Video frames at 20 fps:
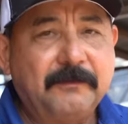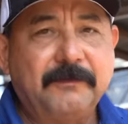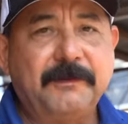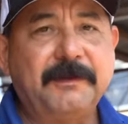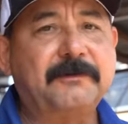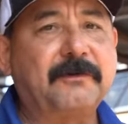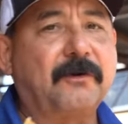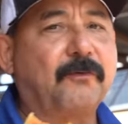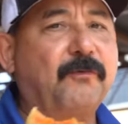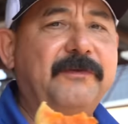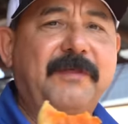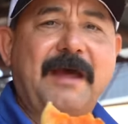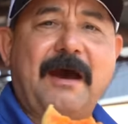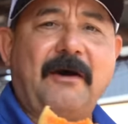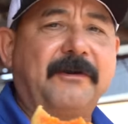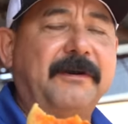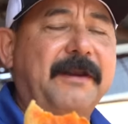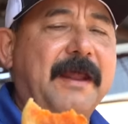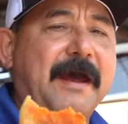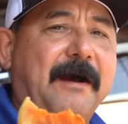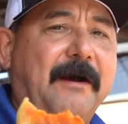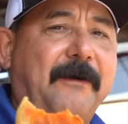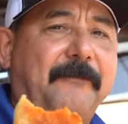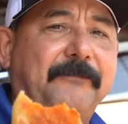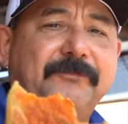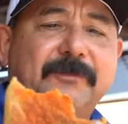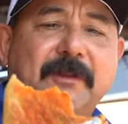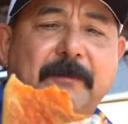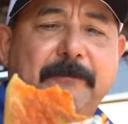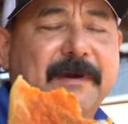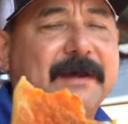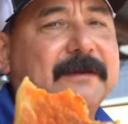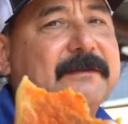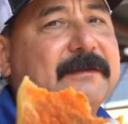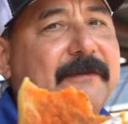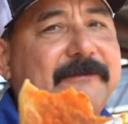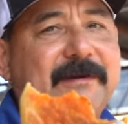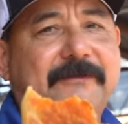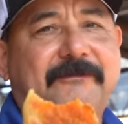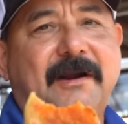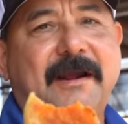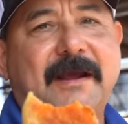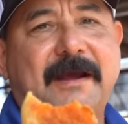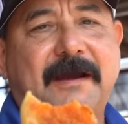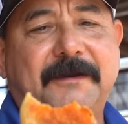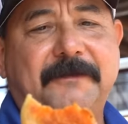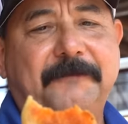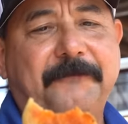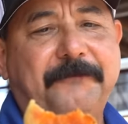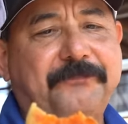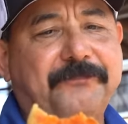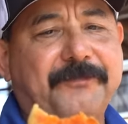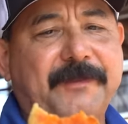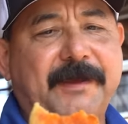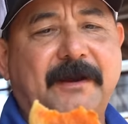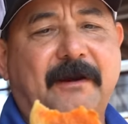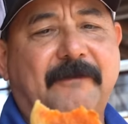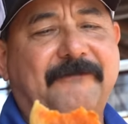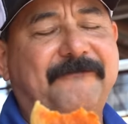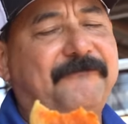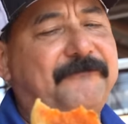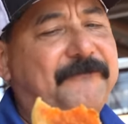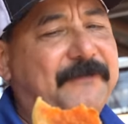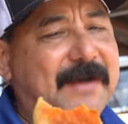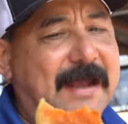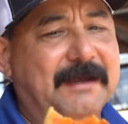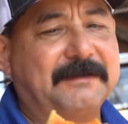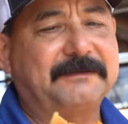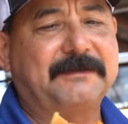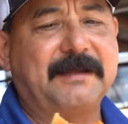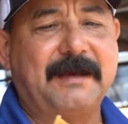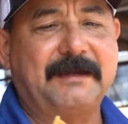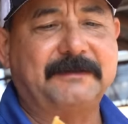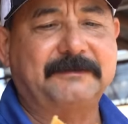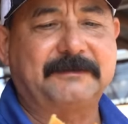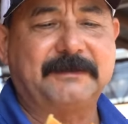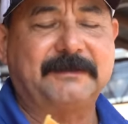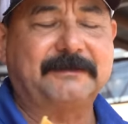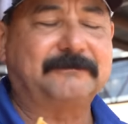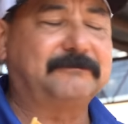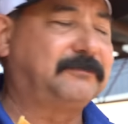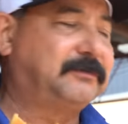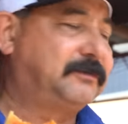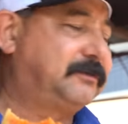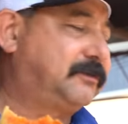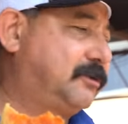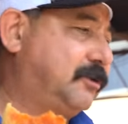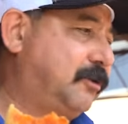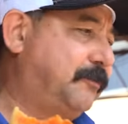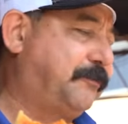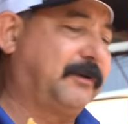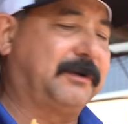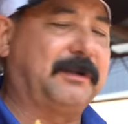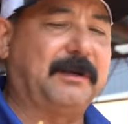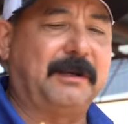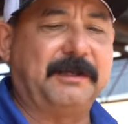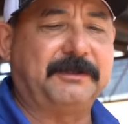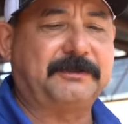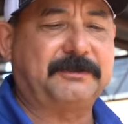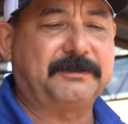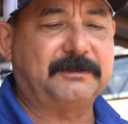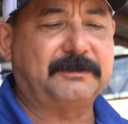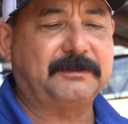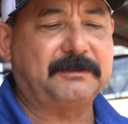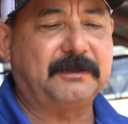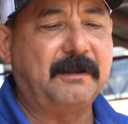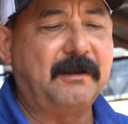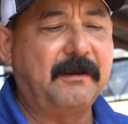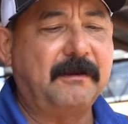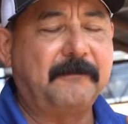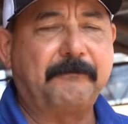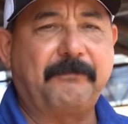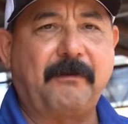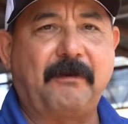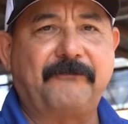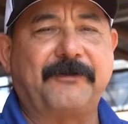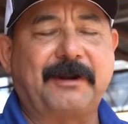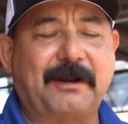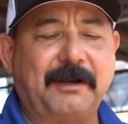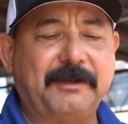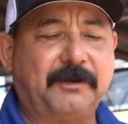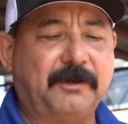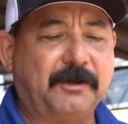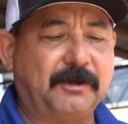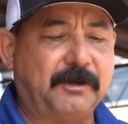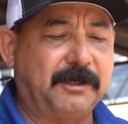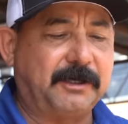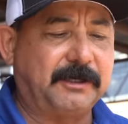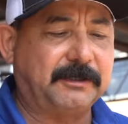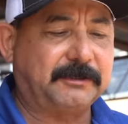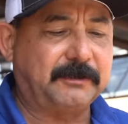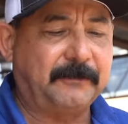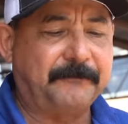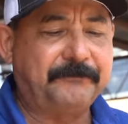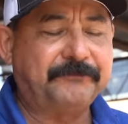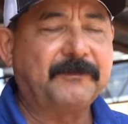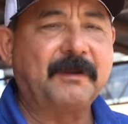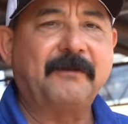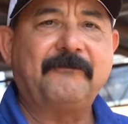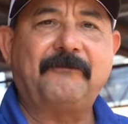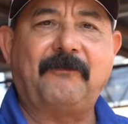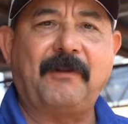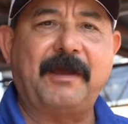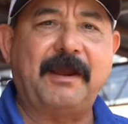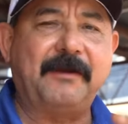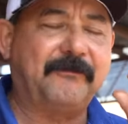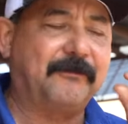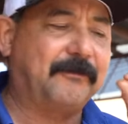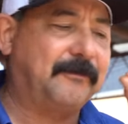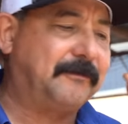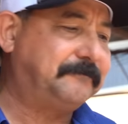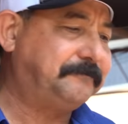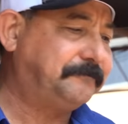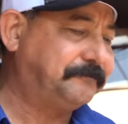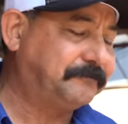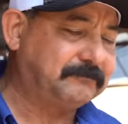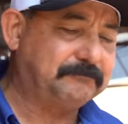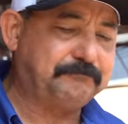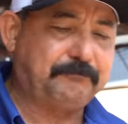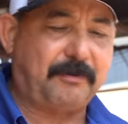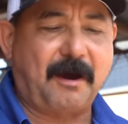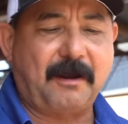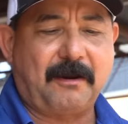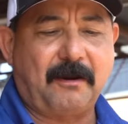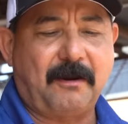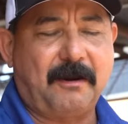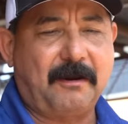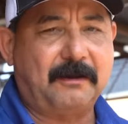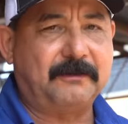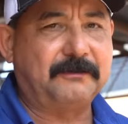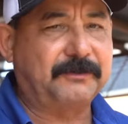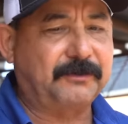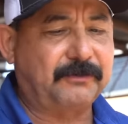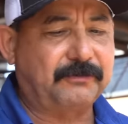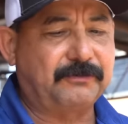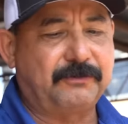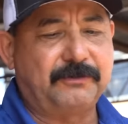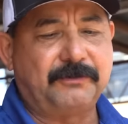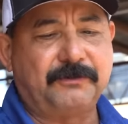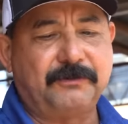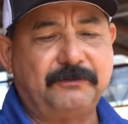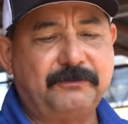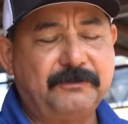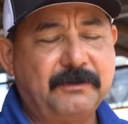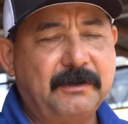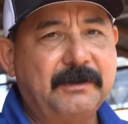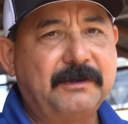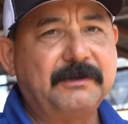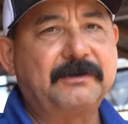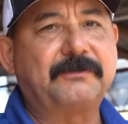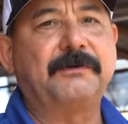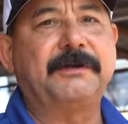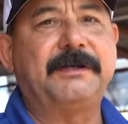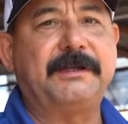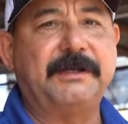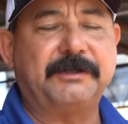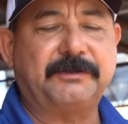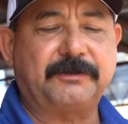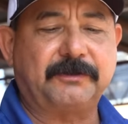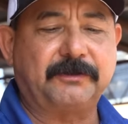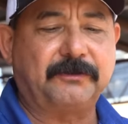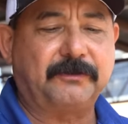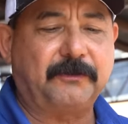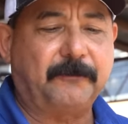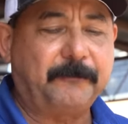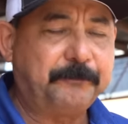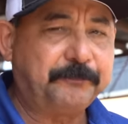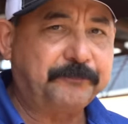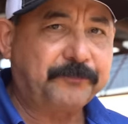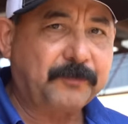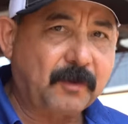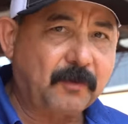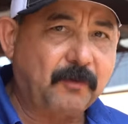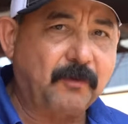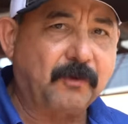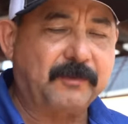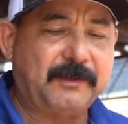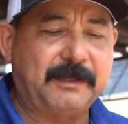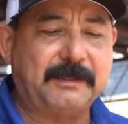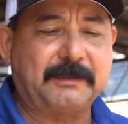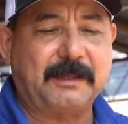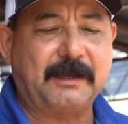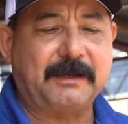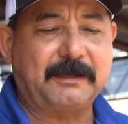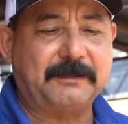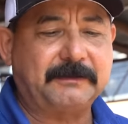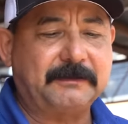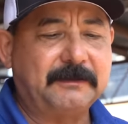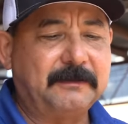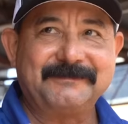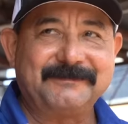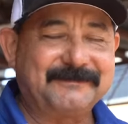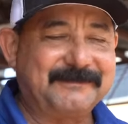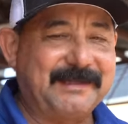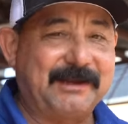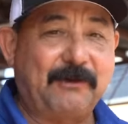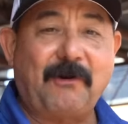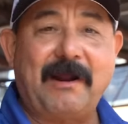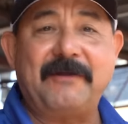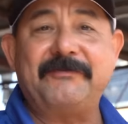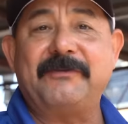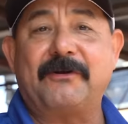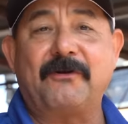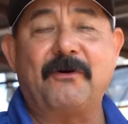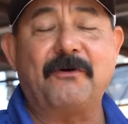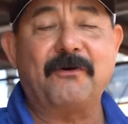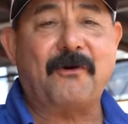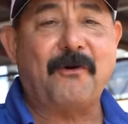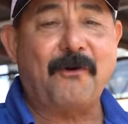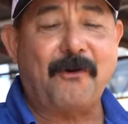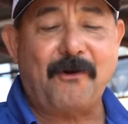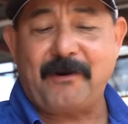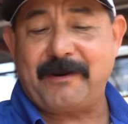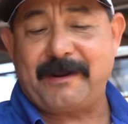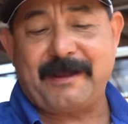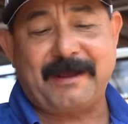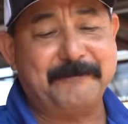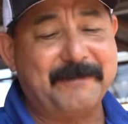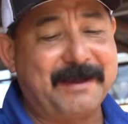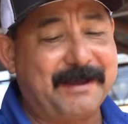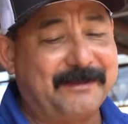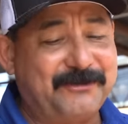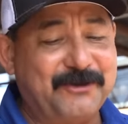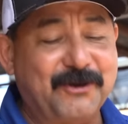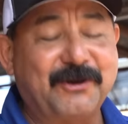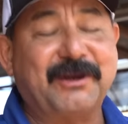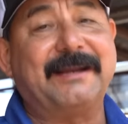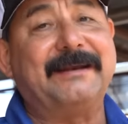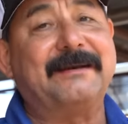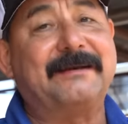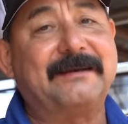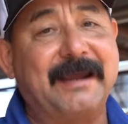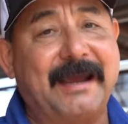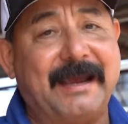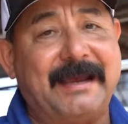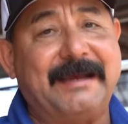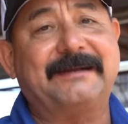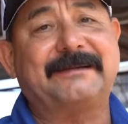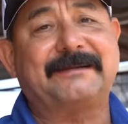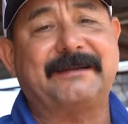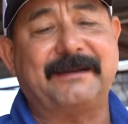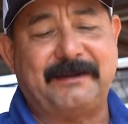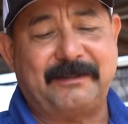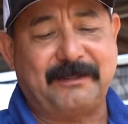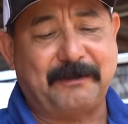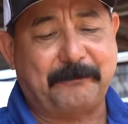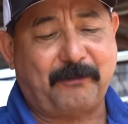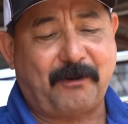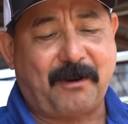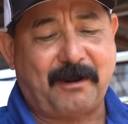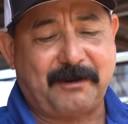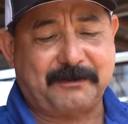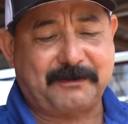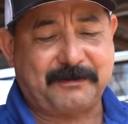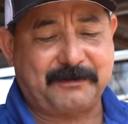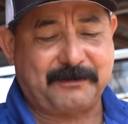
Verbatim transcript: These are without a doubt the best I've ever had. They are fantastic, super delicious, perfectly cooked, flavor, spot on, true traditional gorditas. They grind their own corn, and man, you can taste it in the product